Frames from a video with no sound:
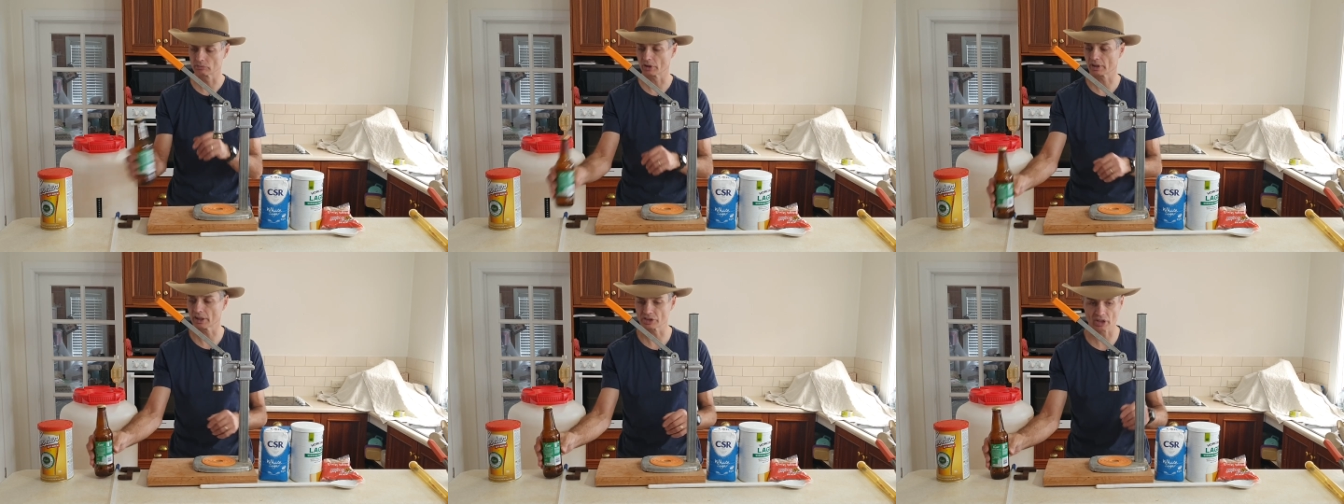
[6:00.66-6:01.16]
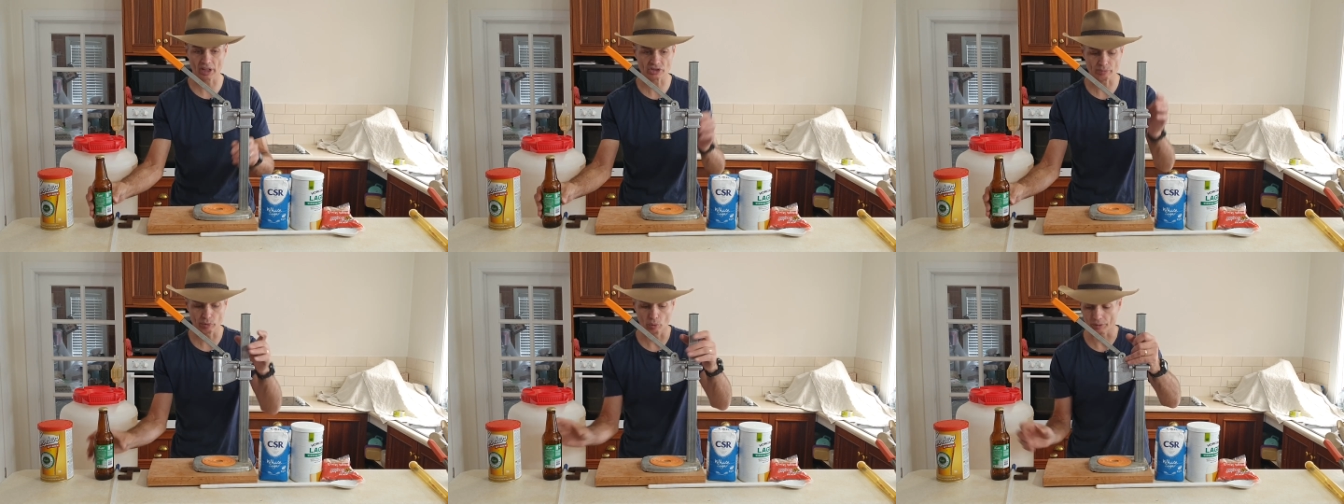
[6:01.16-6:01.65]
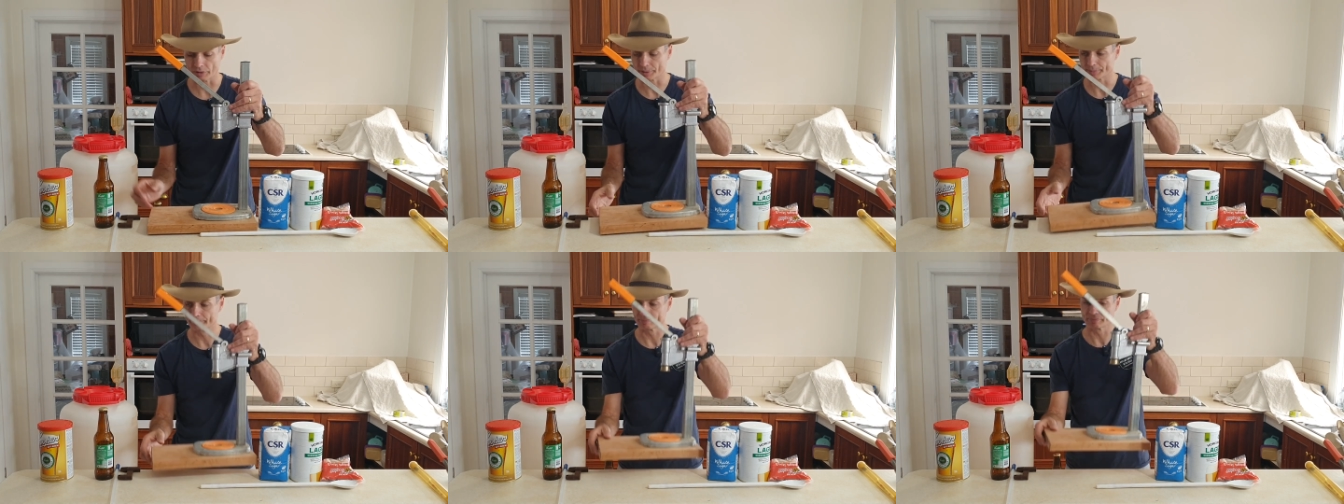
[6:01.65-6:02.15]
Okay, so that's important.
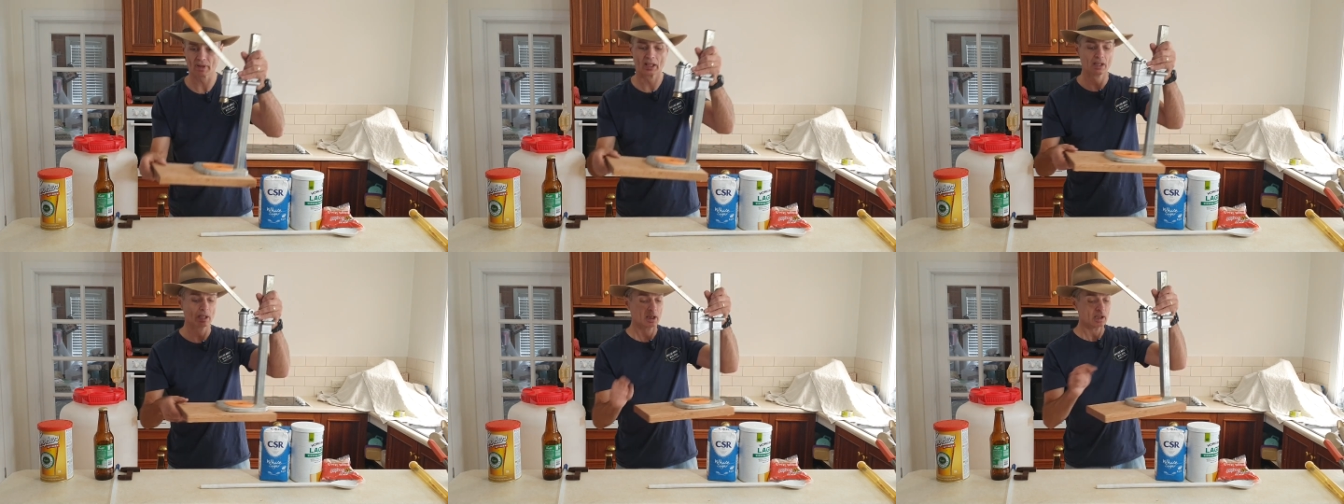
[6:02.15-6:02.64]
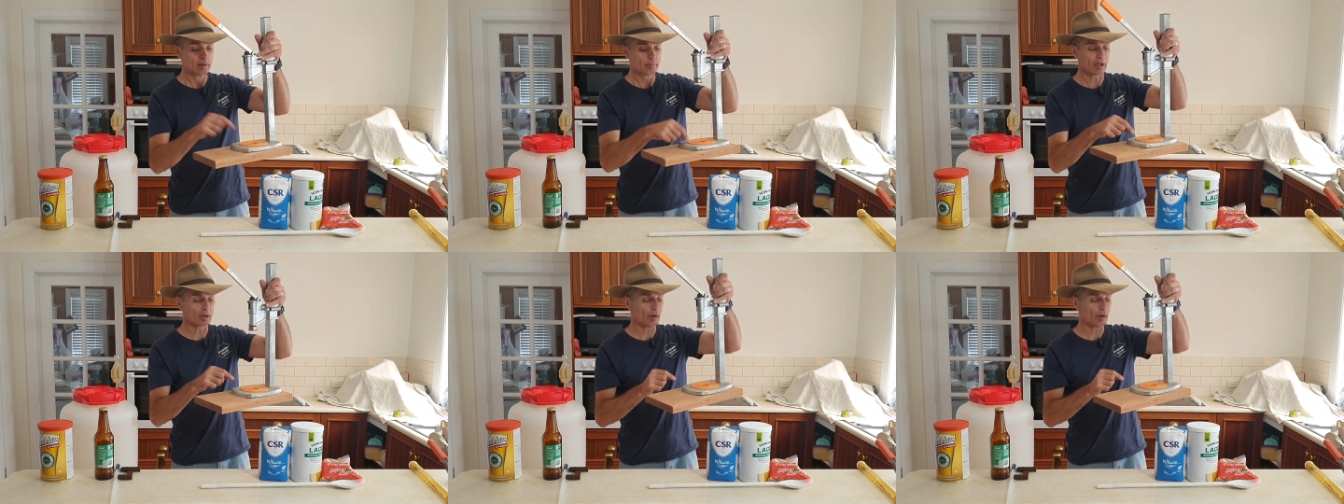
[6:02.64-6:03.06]
By